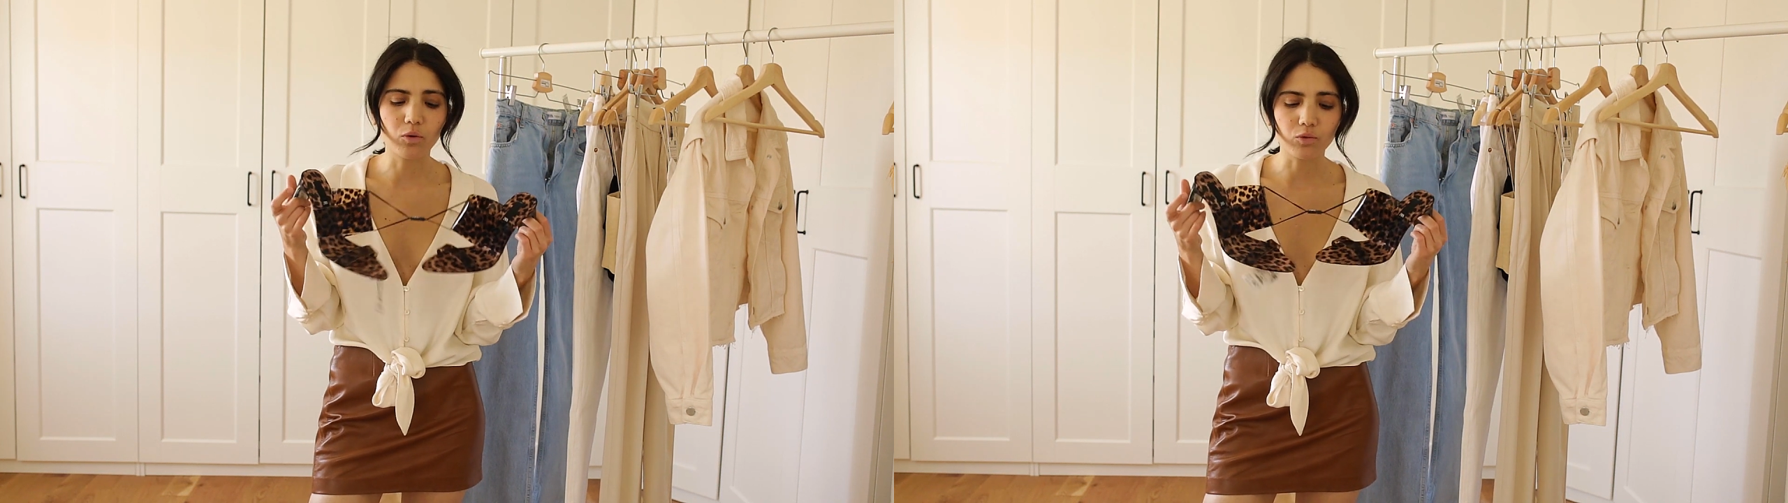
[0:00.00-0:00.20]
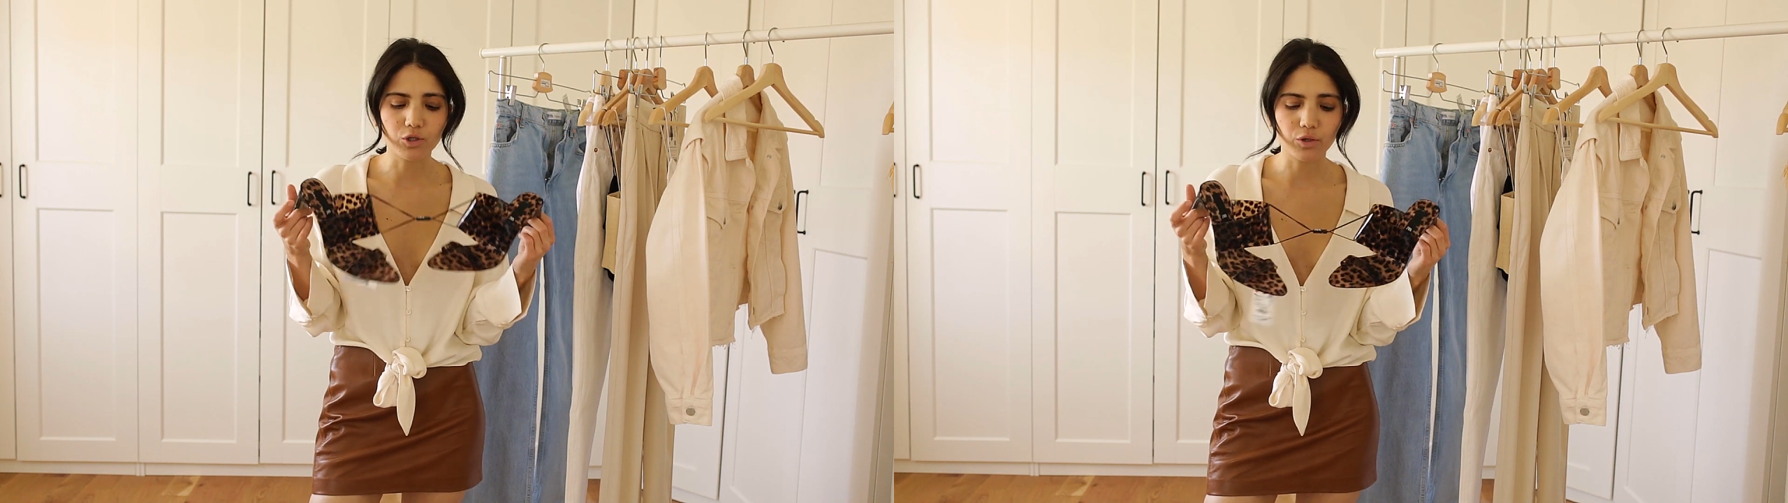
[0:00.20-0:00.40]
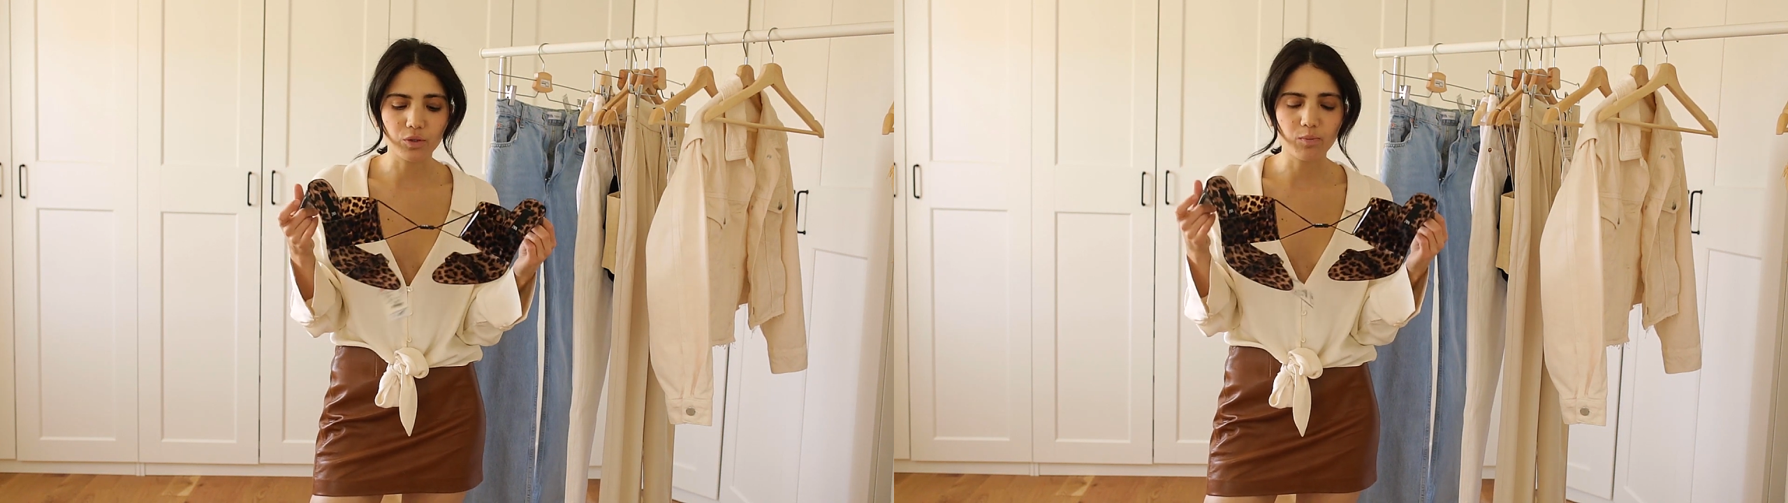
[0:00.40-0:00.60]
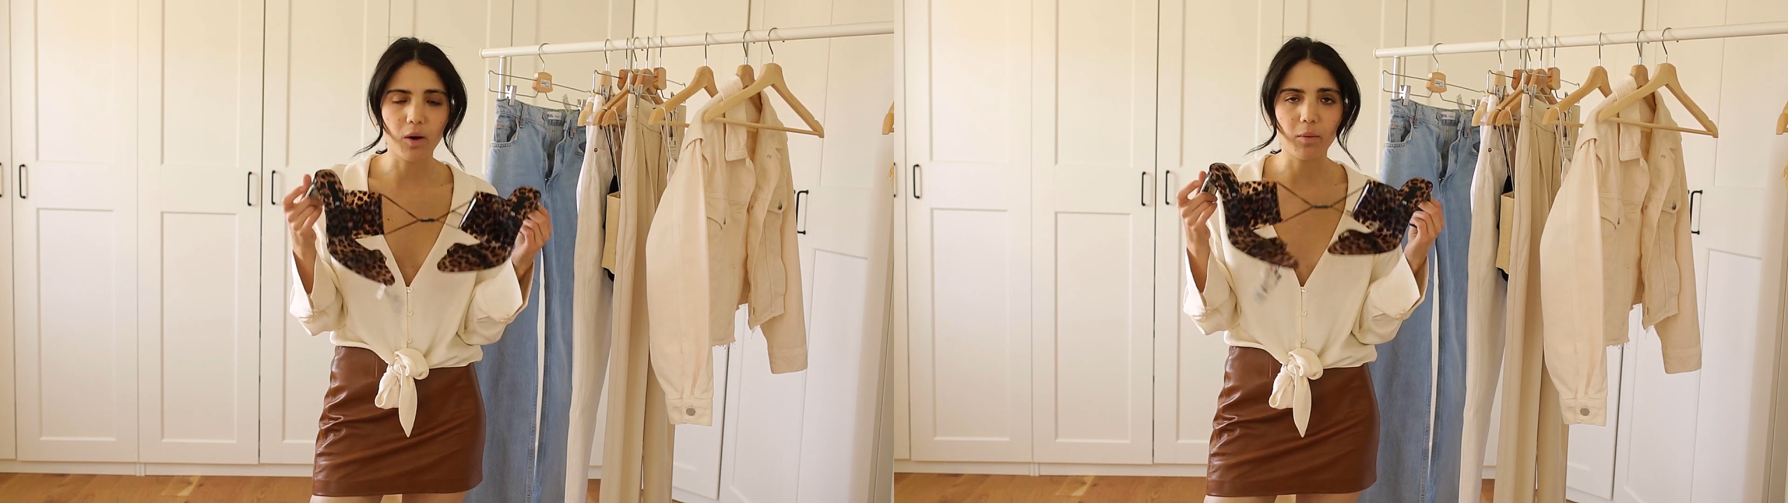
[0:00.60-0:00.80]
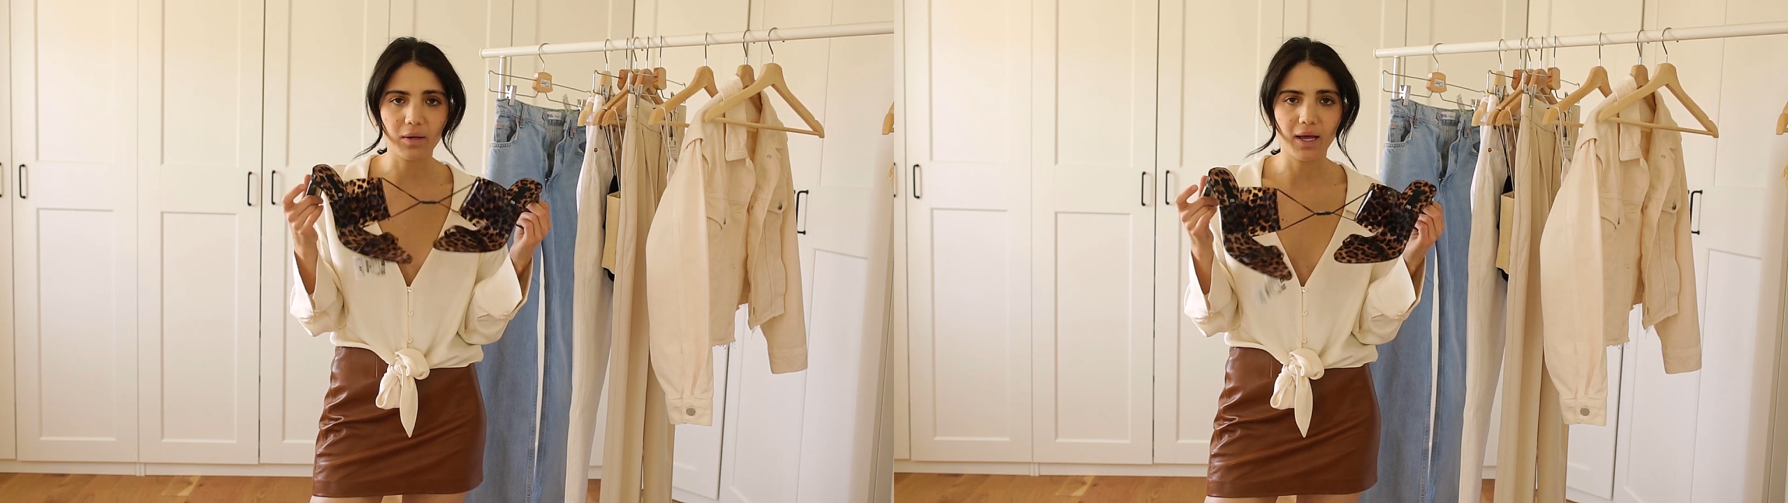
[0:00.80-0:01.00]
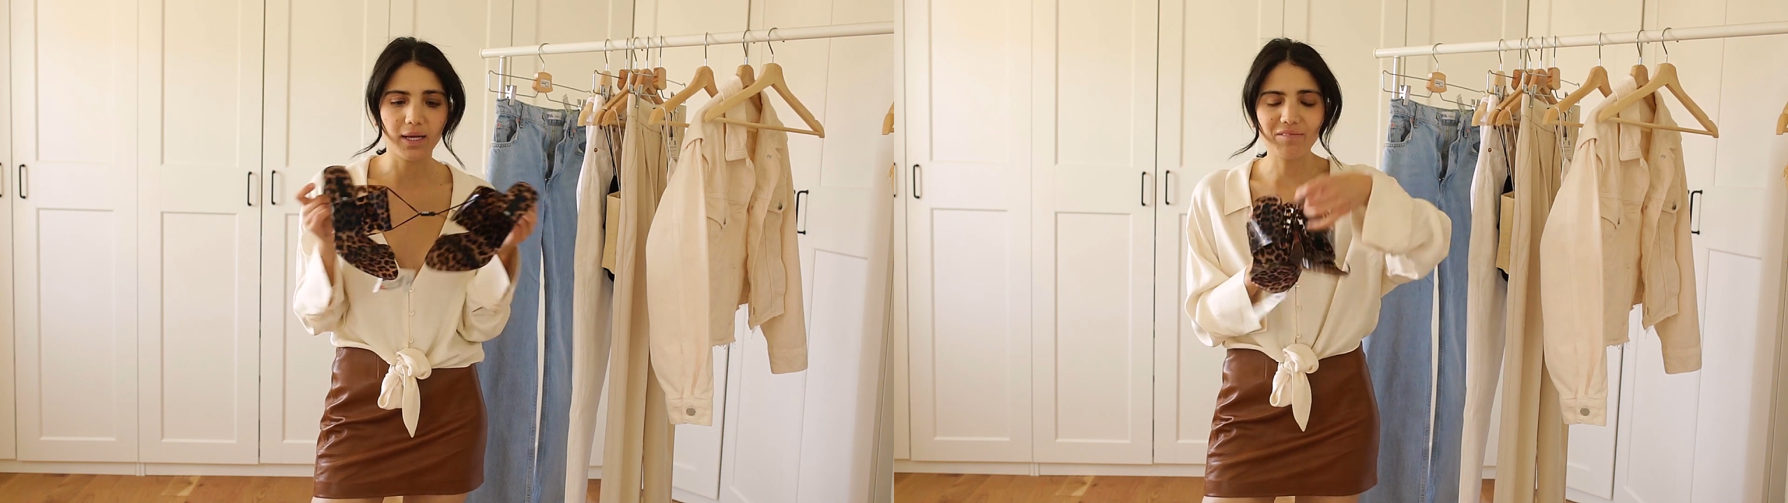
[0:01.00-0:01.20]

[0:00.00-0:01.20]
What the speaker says: your shoes properly.